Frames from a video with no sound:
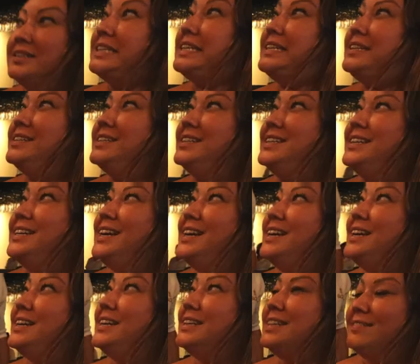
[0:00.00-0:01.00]
Got a,
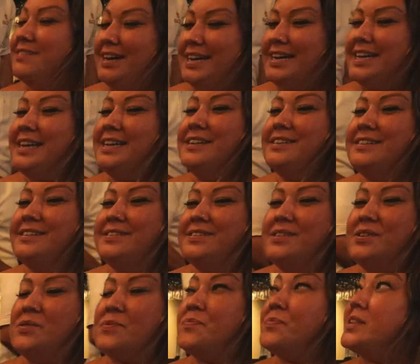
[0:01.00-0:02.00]
got a birthday
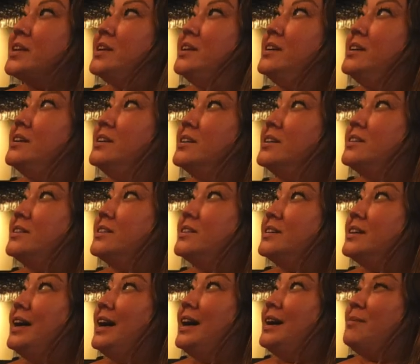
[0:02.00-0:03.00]
dessert.
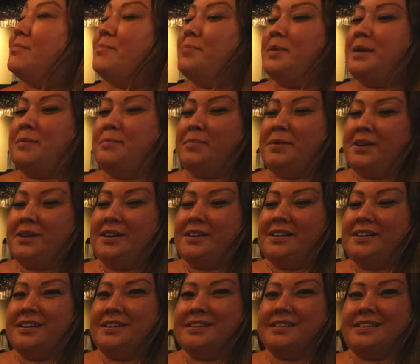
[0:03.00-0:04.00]
Happy
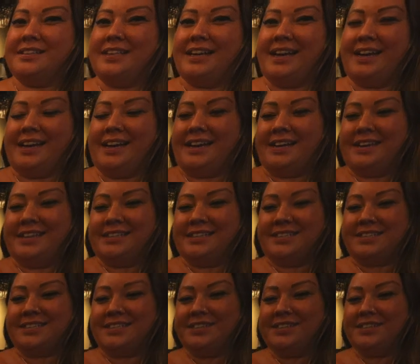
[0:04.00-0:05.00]
birthday
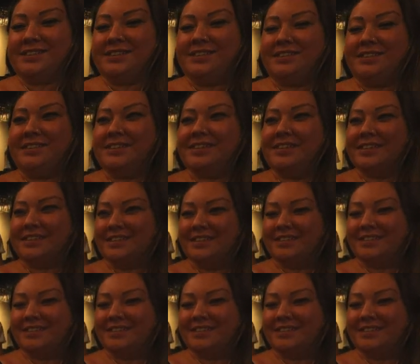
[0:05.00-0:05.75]
to you.